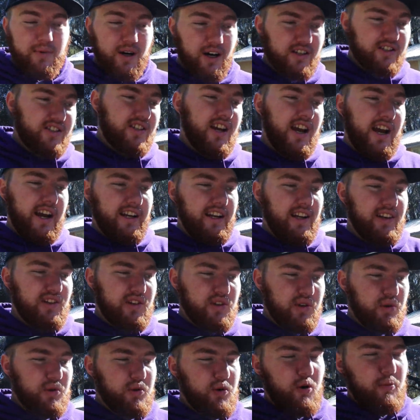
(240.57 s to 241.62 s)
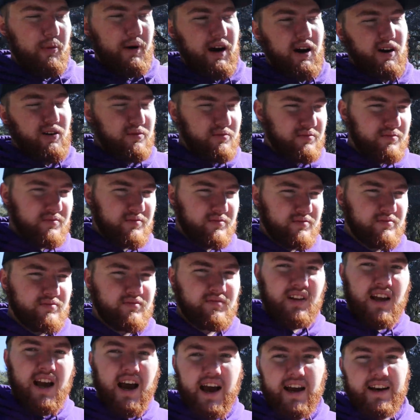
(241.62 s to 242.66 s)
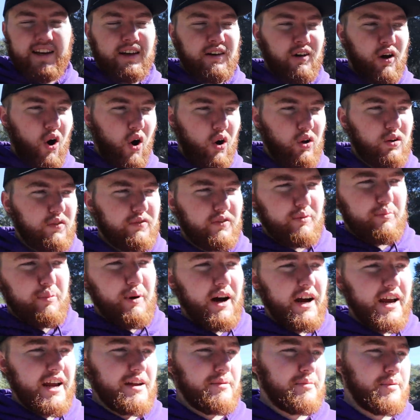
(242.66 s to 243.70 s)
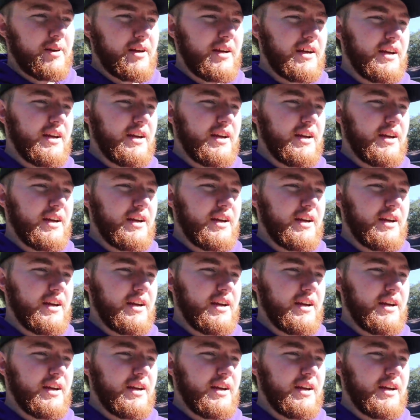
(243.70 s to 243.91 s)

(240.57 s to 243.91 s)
much I can do about hiding all of the pipe.